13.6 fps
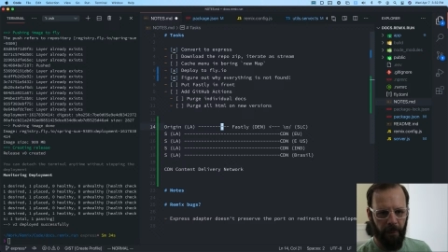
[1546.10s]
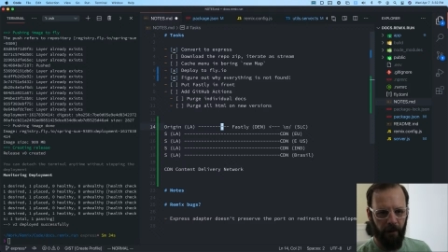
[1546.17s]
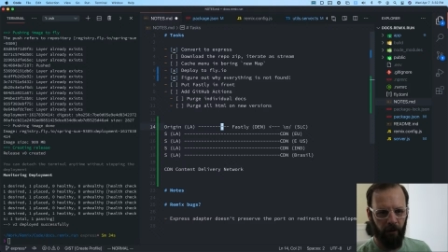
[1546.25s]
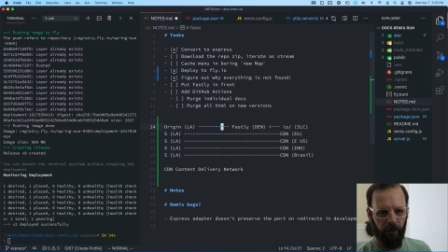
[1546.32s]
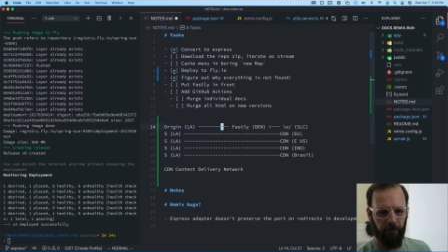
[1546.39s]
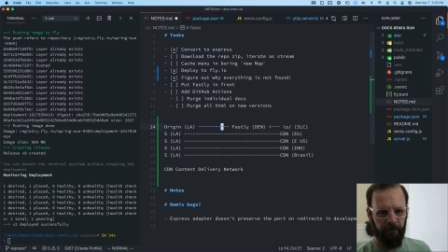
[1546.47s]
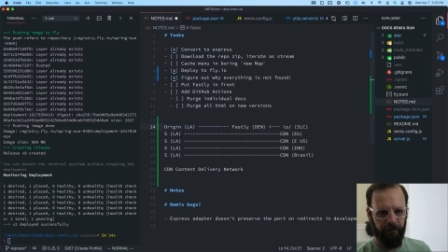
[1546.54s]

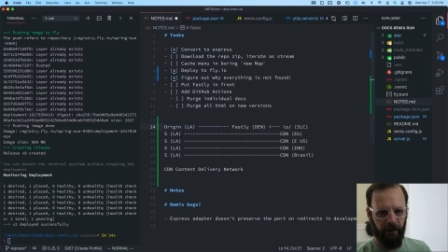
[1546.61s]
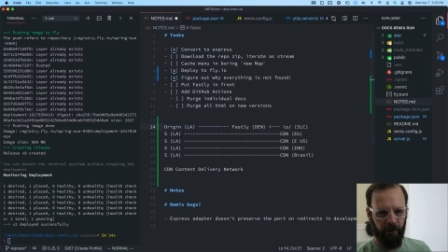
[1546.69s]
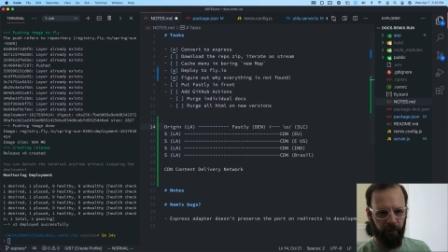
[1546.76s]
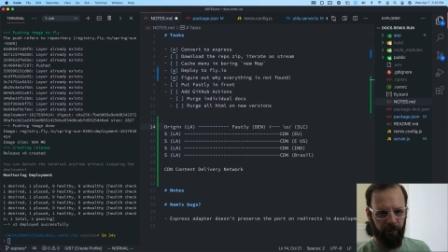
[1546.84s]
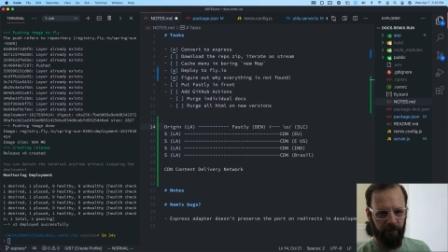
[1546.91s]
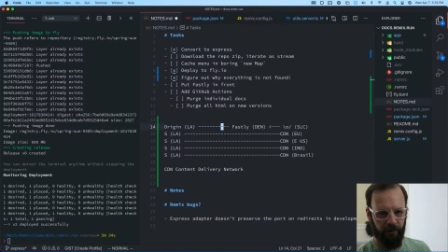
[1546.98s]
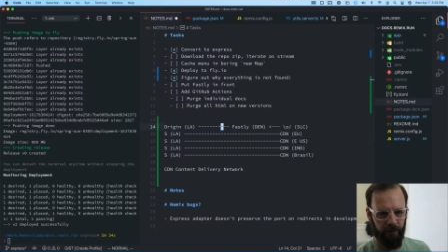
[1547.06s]
Are the docs
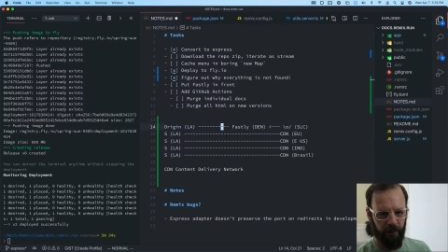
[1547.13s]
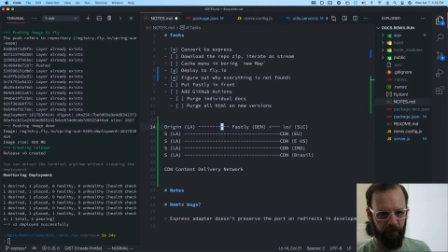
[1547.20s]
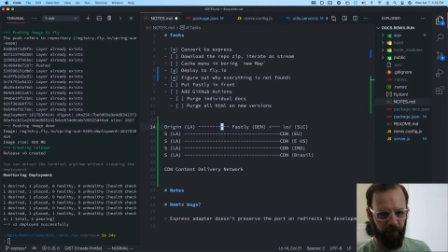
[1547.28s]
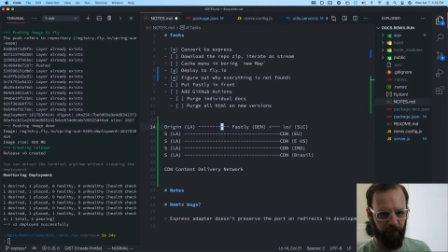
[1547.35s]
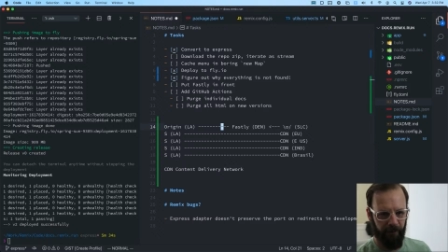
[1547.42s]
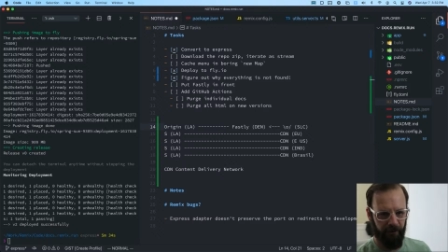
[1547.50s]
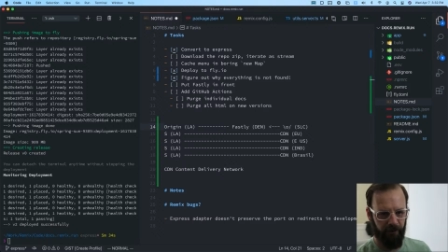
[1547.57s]
built on top of
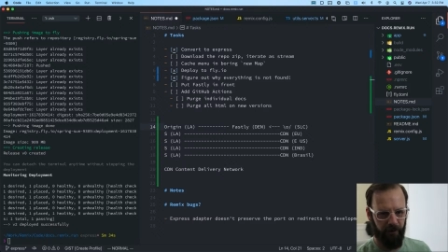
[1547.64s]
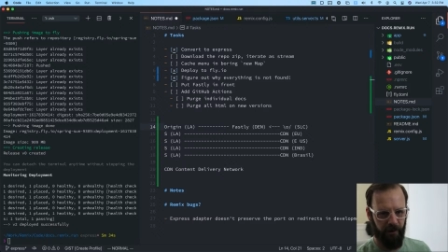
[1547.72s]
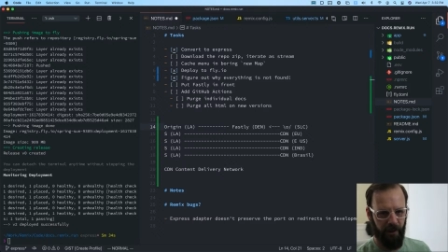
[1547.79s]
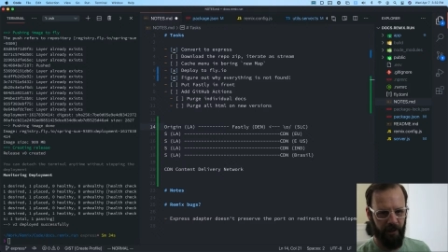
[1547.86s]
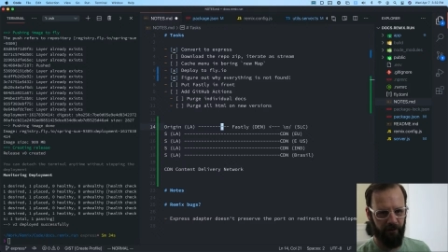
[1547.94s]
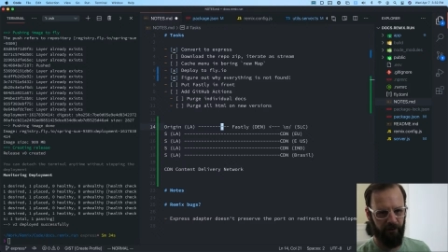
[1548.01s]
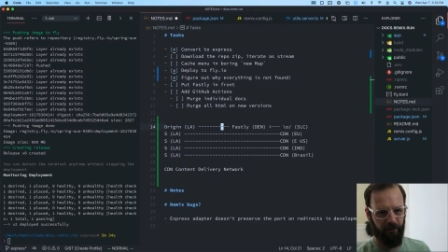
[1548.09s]
Remix?
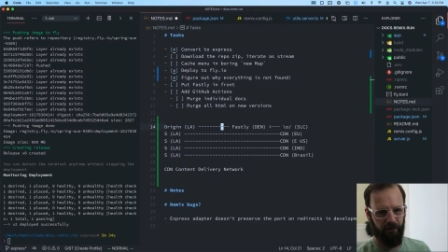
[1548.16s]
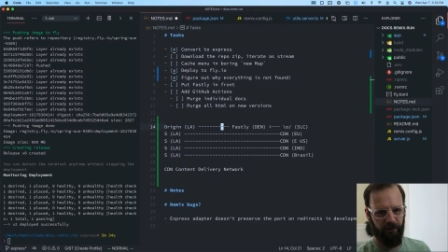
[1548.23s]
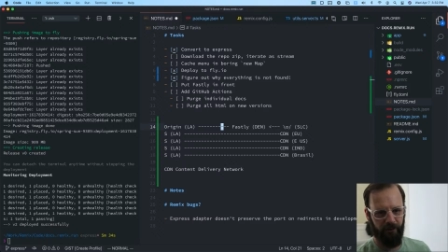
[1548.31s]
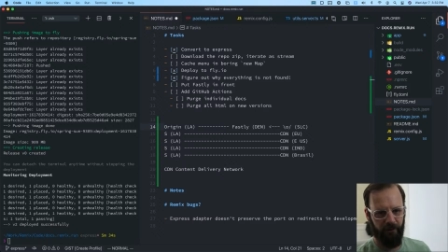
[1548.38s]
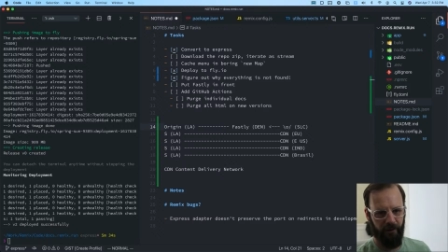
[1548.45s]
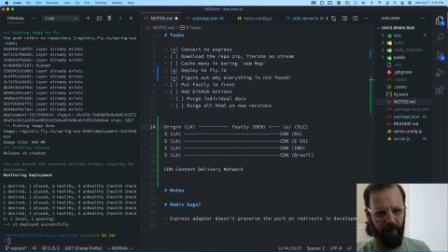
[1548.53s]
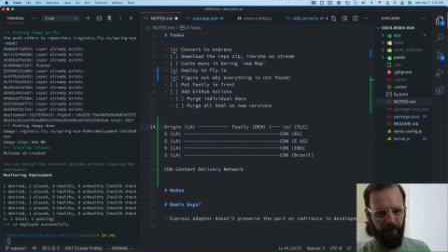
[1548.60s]
Yes.
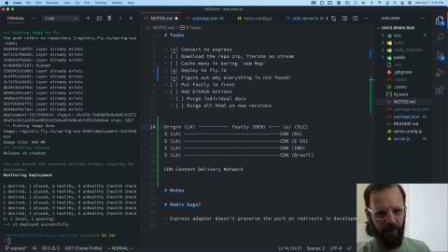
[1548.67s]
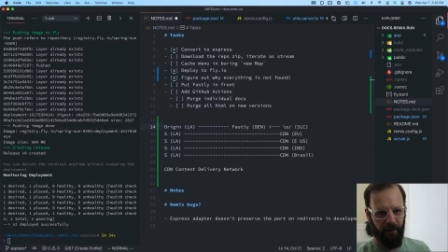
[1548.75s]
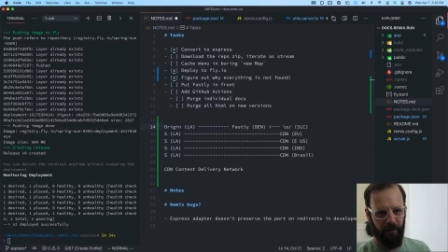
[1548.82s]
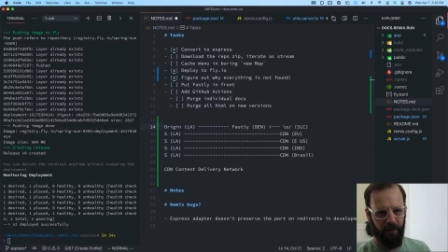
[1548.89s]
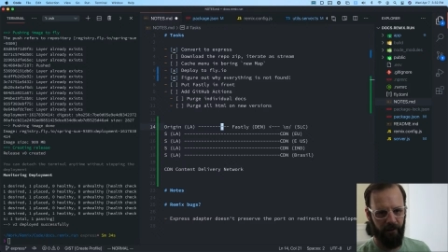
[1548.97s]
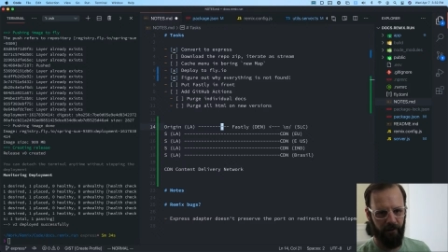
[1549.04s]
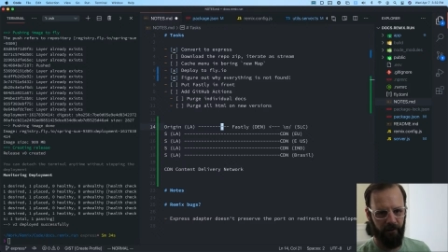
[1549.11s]

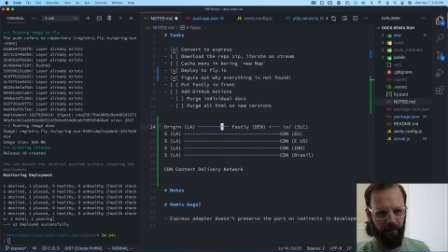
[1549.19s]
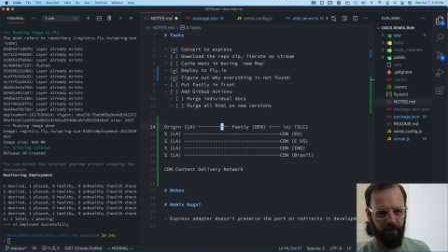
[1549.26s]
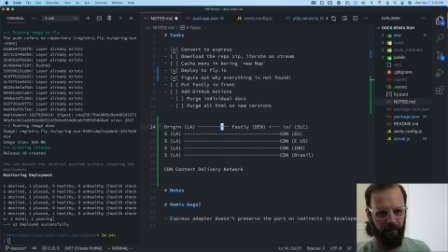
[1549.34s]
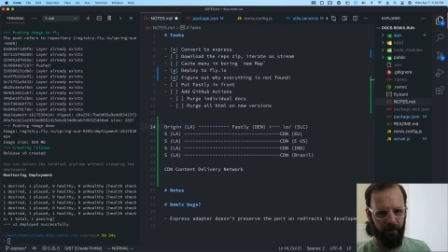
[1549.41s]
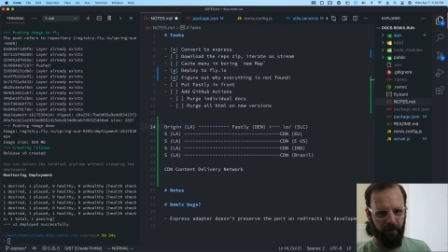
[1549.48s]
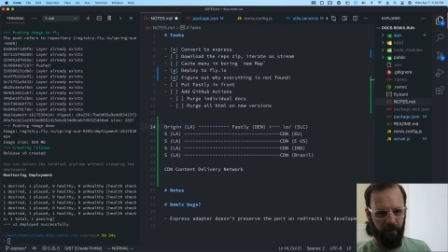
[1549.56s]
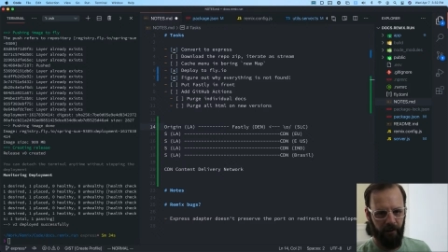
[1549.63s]
I
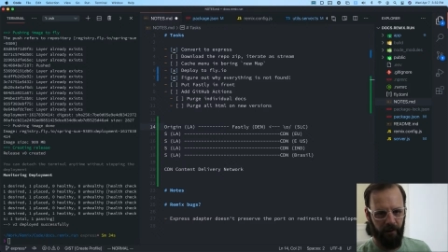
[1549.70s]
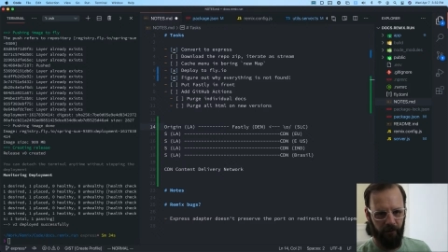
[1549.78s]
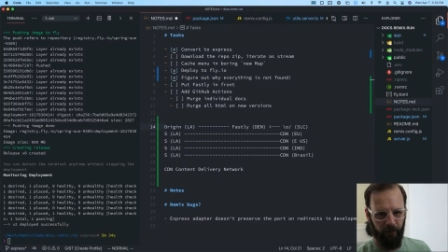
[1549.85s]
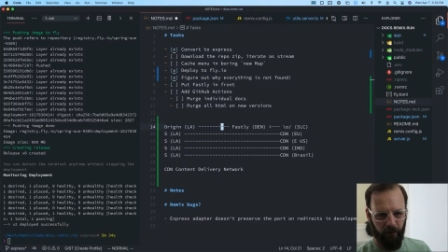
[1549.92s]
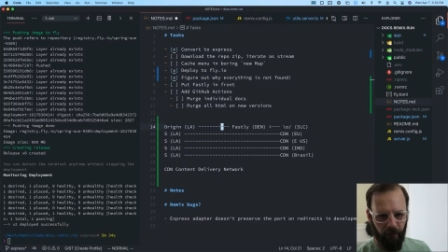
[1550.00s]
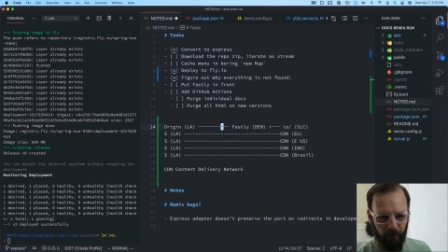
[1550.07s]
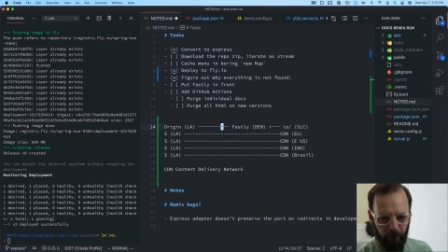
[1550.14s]

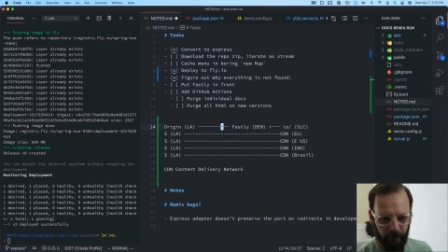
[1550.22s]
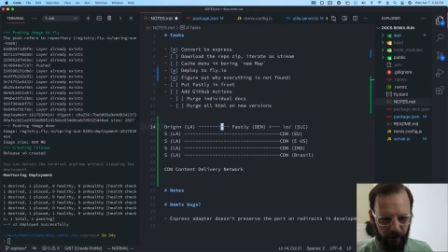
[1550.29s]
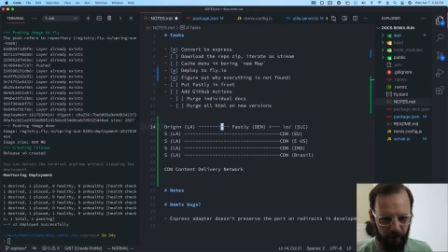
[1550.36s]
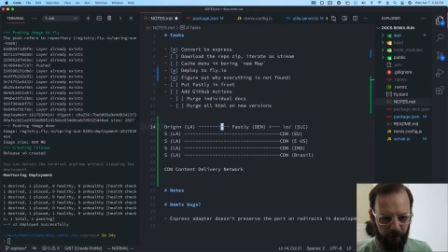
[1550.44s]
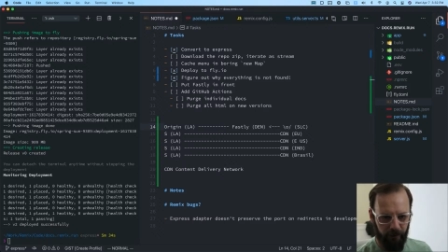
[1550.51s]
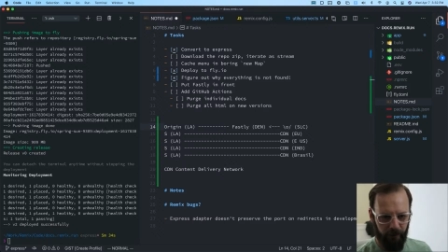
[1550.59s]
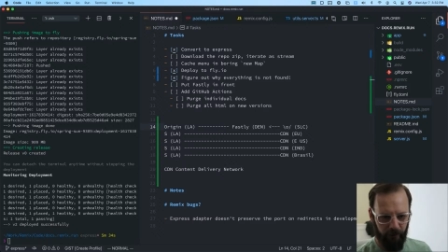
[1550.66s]
don't know what
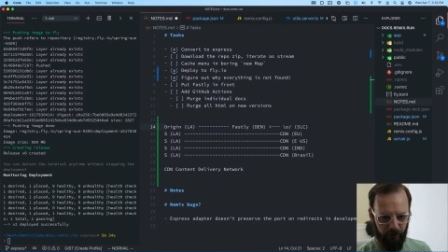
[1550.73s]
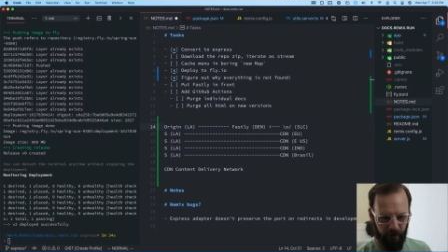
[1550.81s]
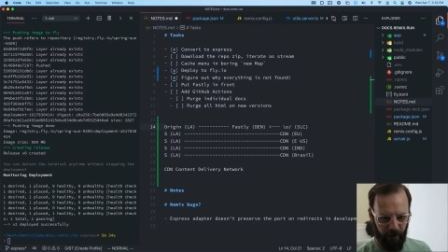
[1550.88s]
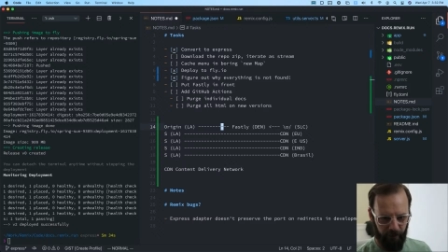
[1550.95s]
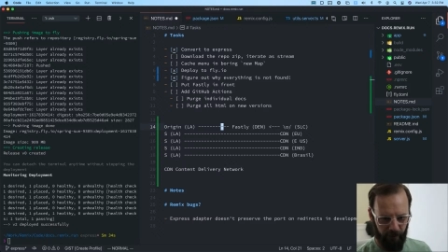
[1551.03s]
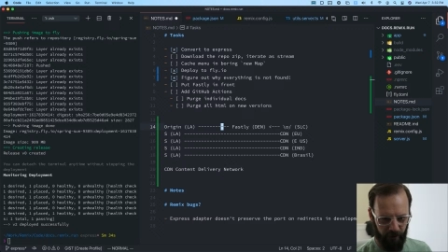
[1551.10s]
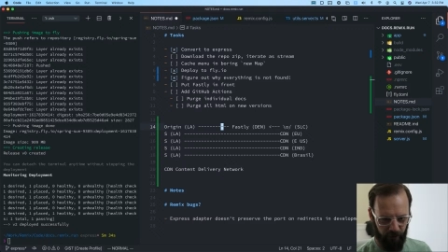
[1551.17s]
your
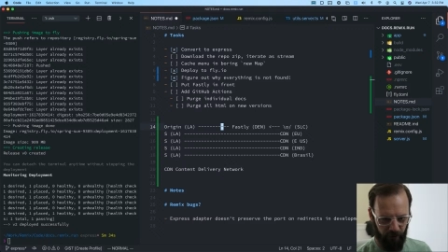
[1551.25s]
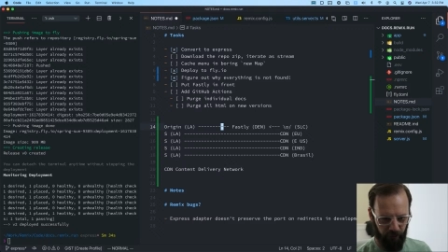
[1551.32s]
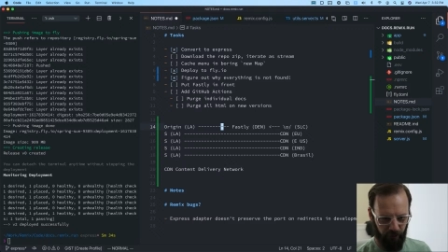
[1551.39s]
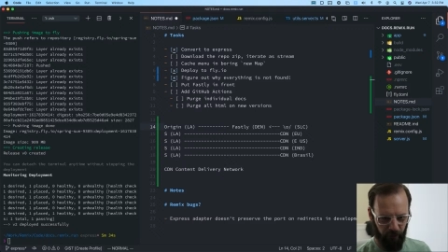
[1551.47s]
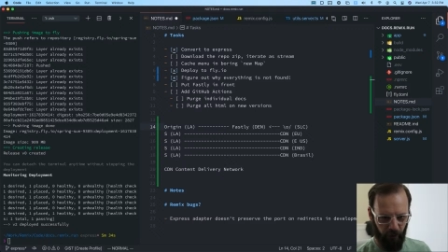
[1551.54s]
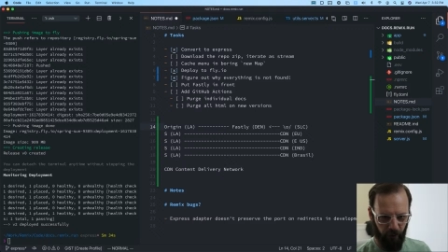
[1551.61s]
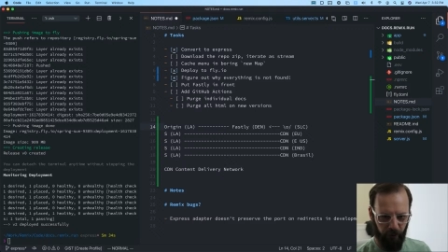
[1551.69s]
username is.
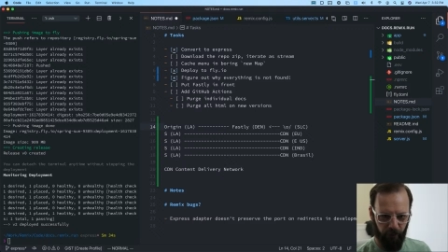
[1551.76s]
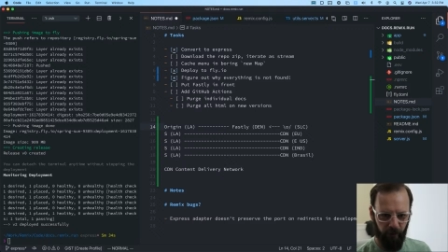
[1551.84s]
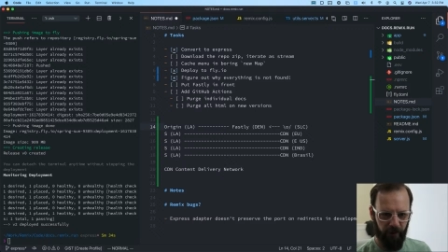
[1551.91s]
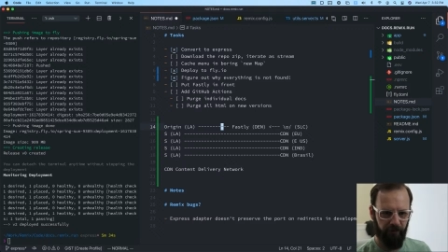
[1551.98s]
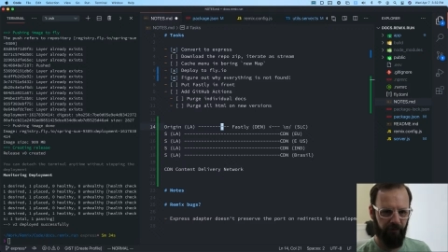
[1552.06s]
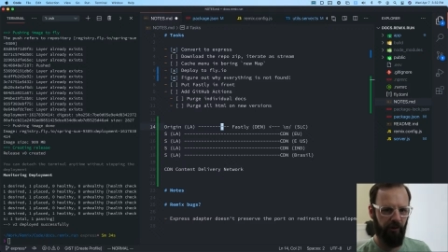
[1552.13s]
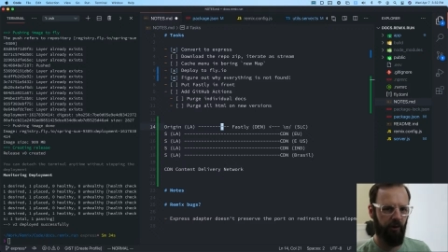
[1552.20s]

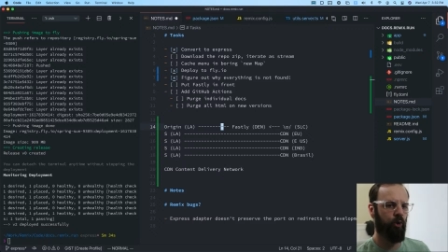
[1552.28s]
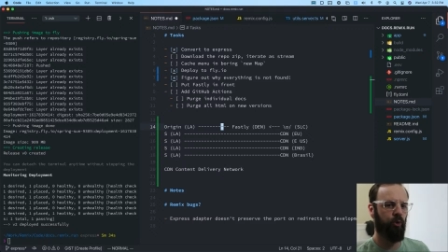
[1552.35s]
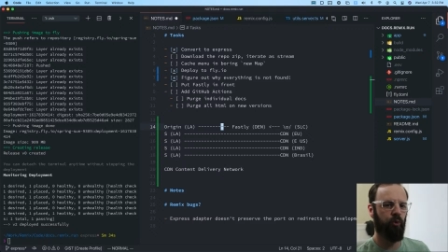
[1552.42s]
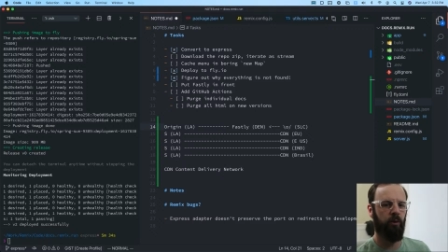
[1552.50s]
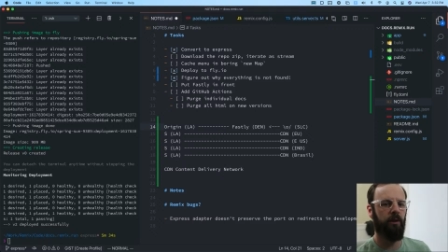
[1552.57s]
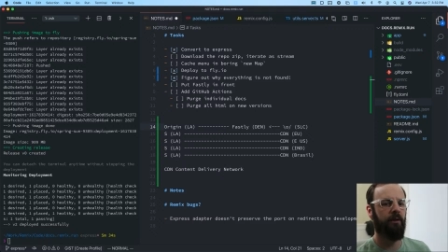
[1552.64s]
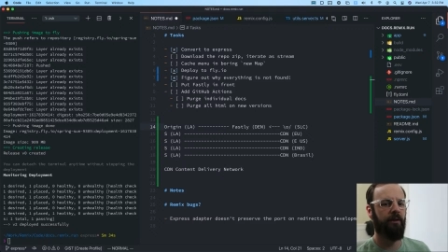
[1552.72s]
Fur3foo.